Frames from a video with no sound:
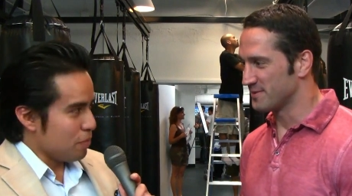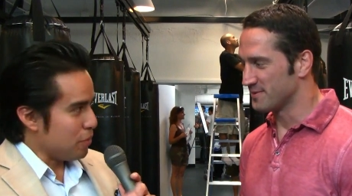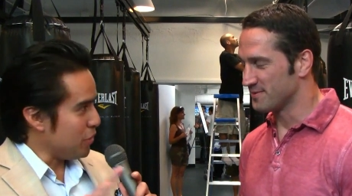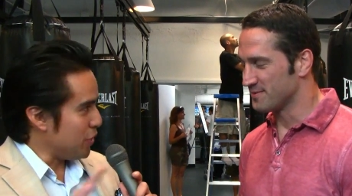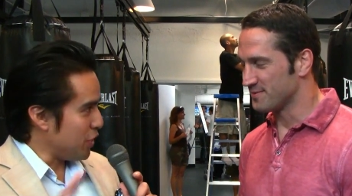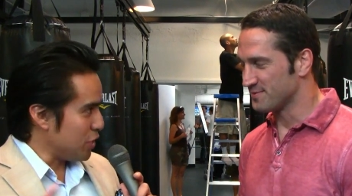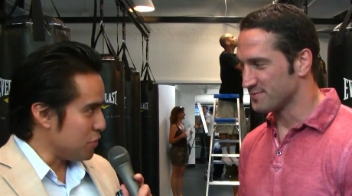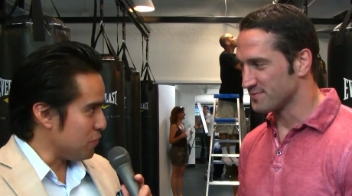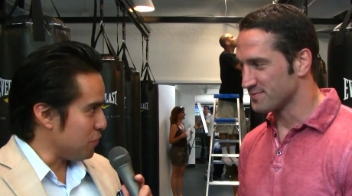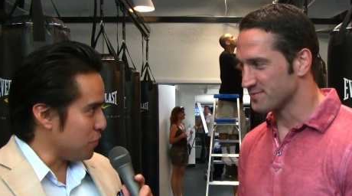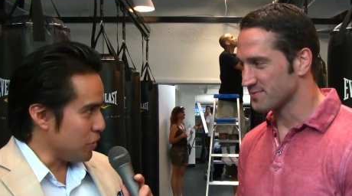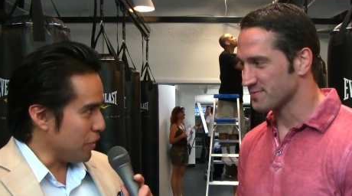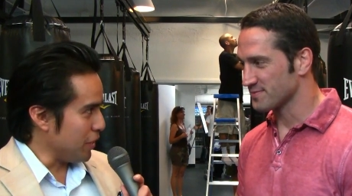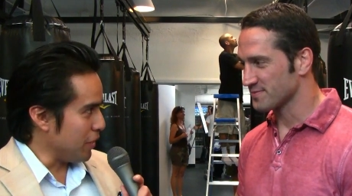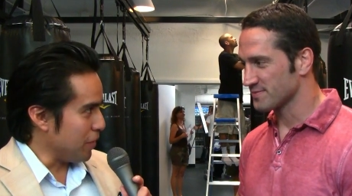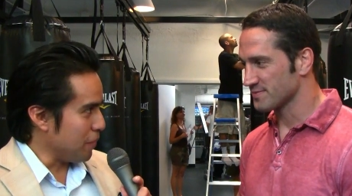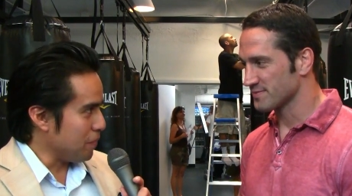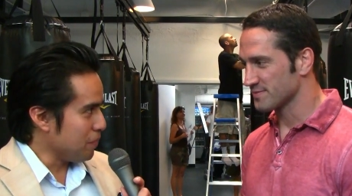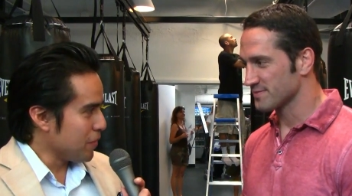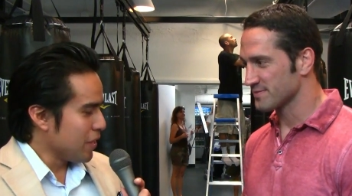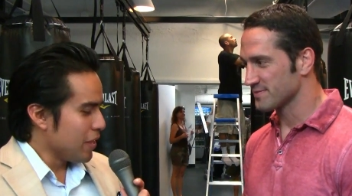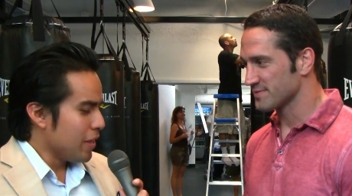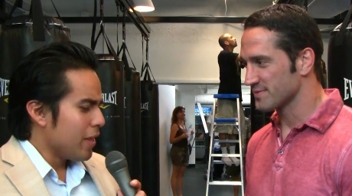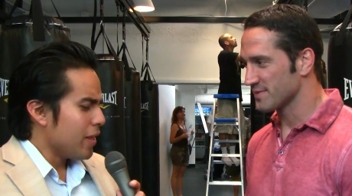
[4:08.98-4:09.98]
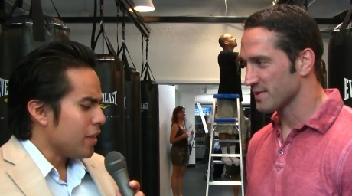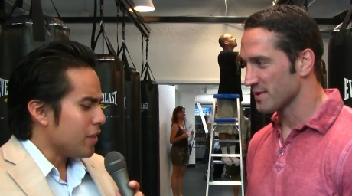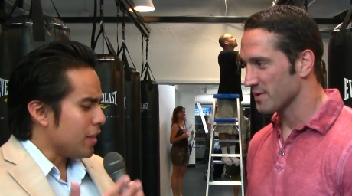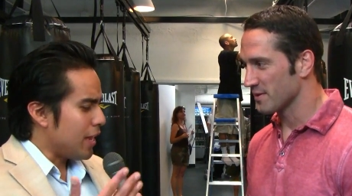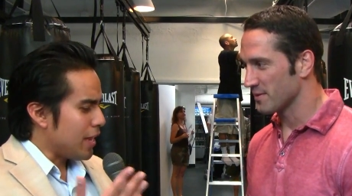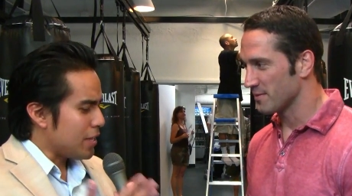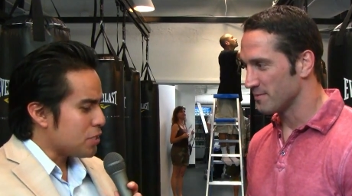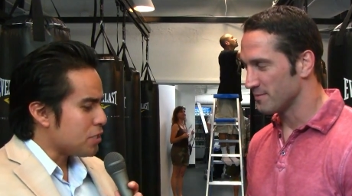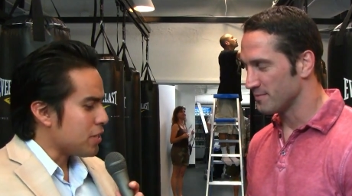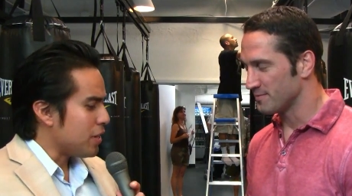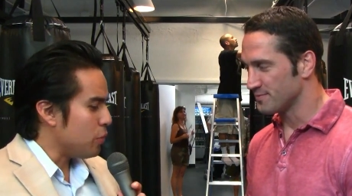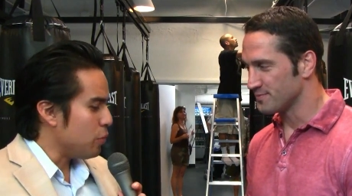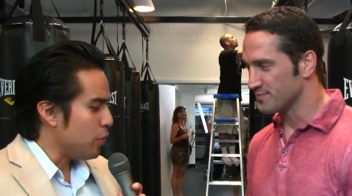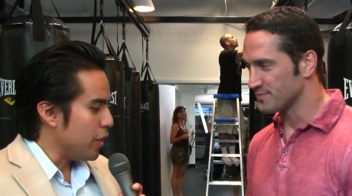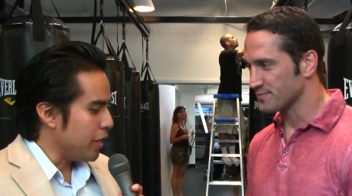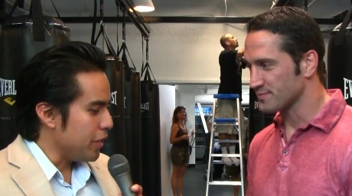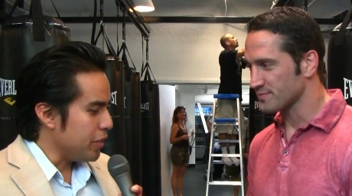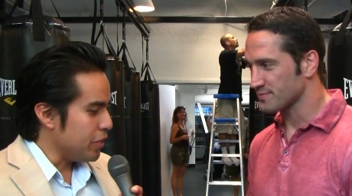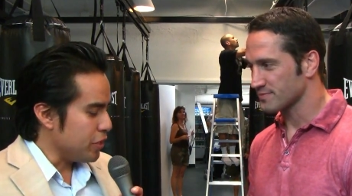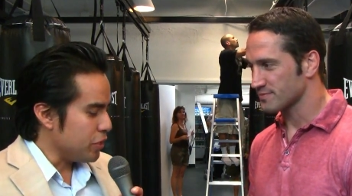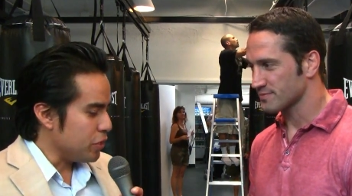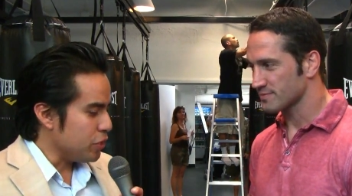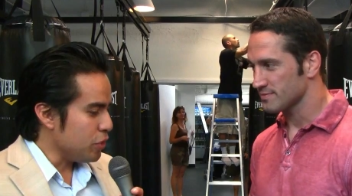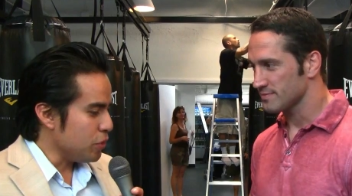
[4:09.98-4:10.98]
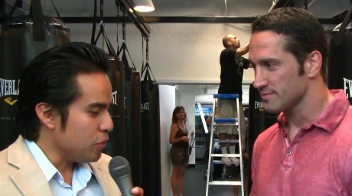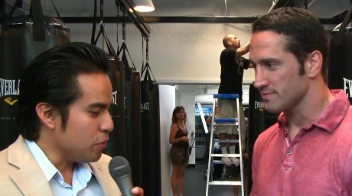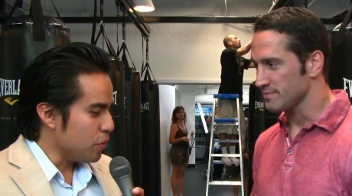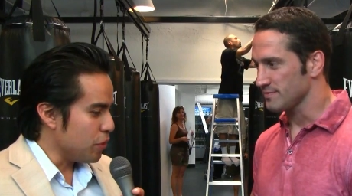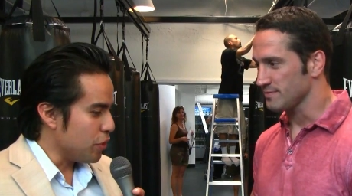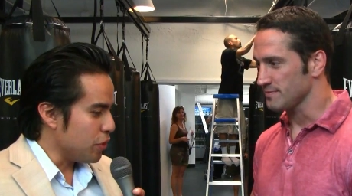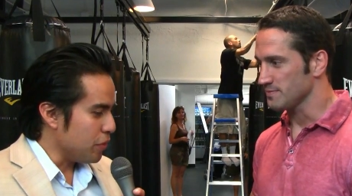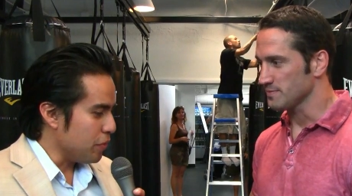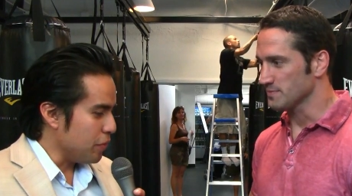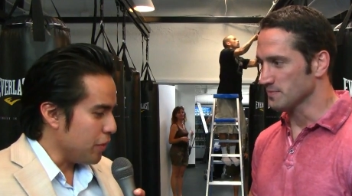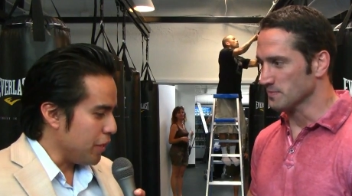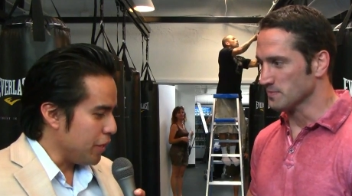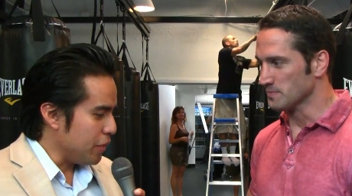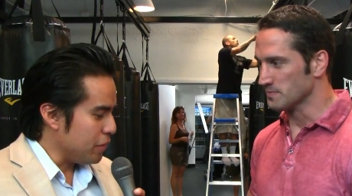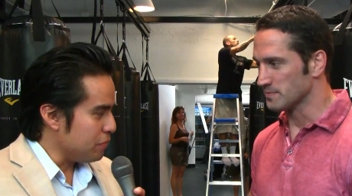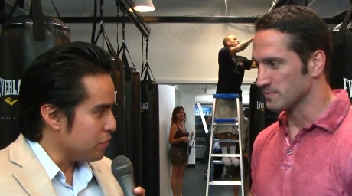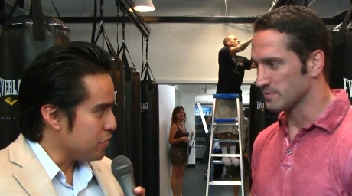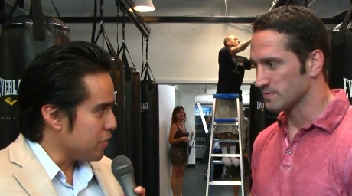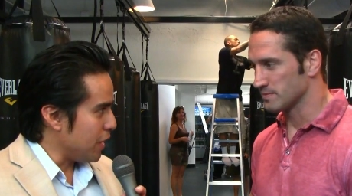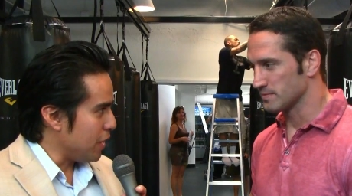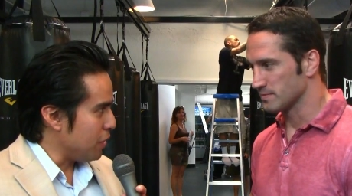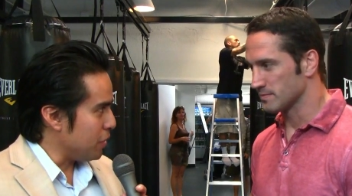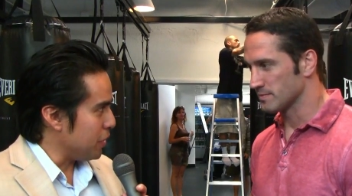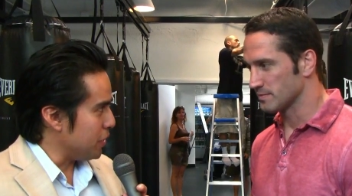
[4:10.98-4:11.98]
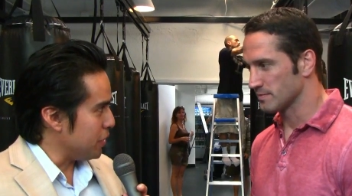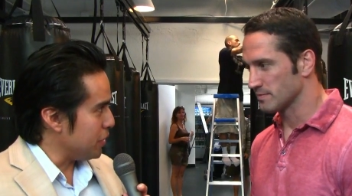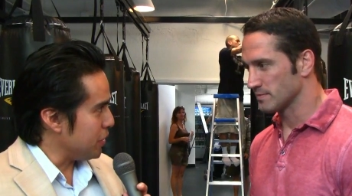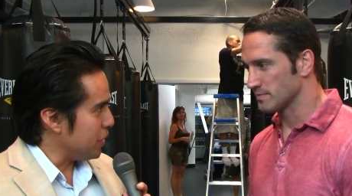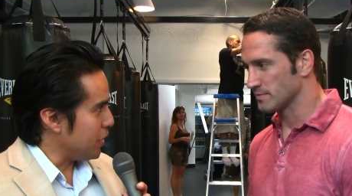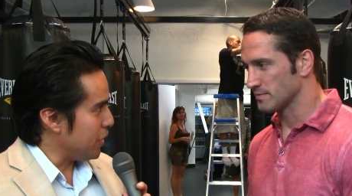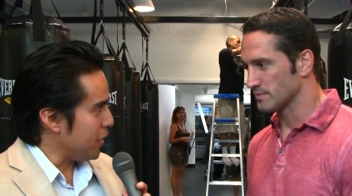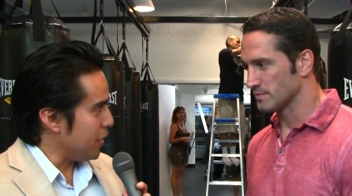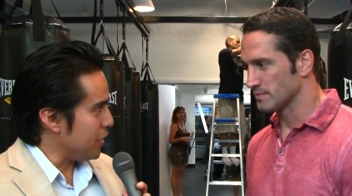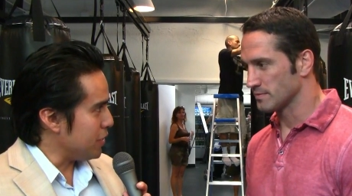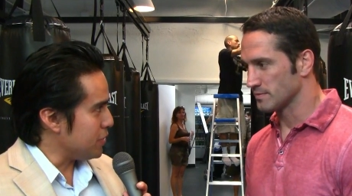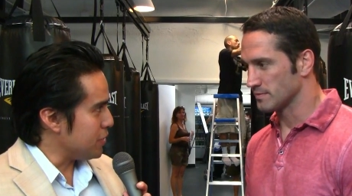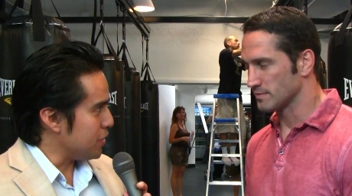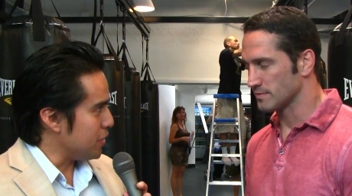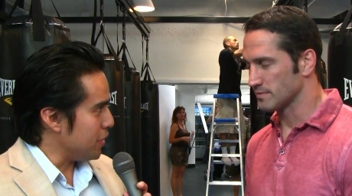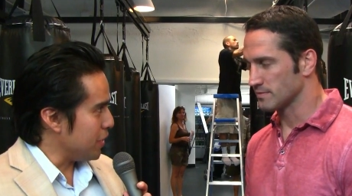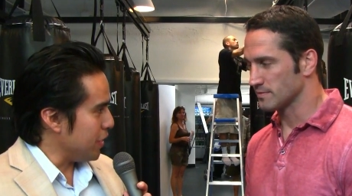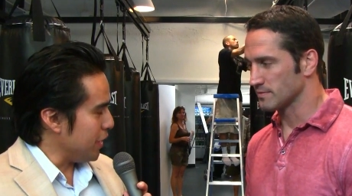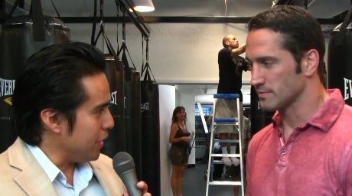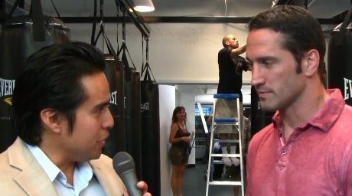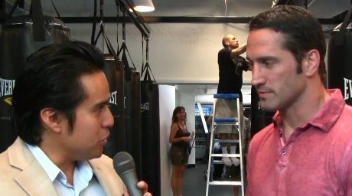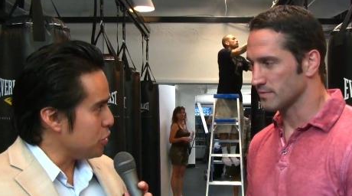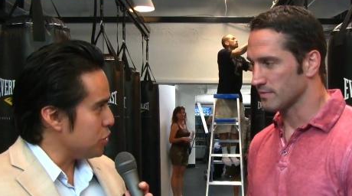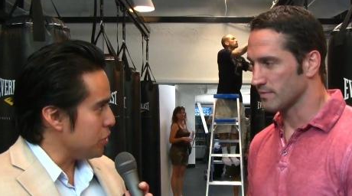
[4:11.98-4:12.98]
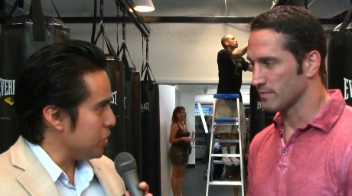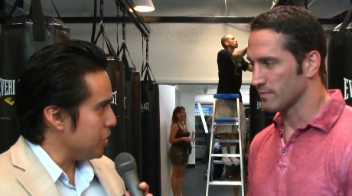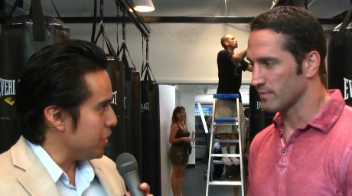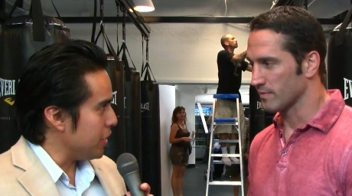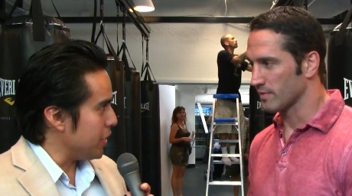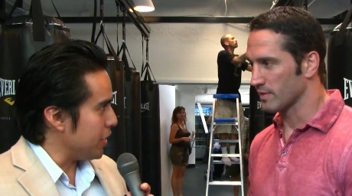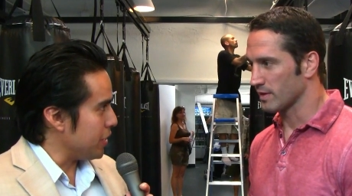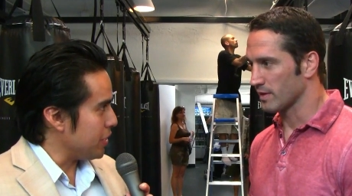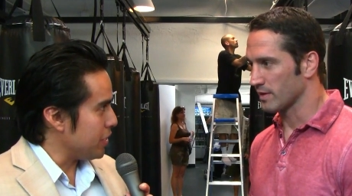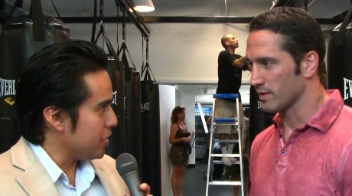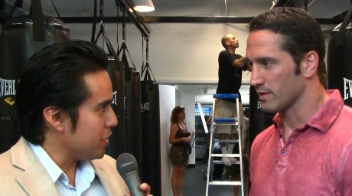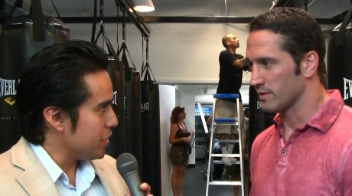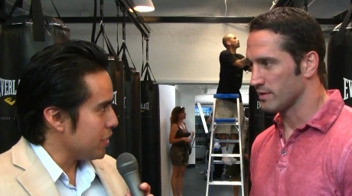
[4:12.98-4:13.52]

Speaker 1: but that's for later. Last I read, you were head of talent at uh, H D Net.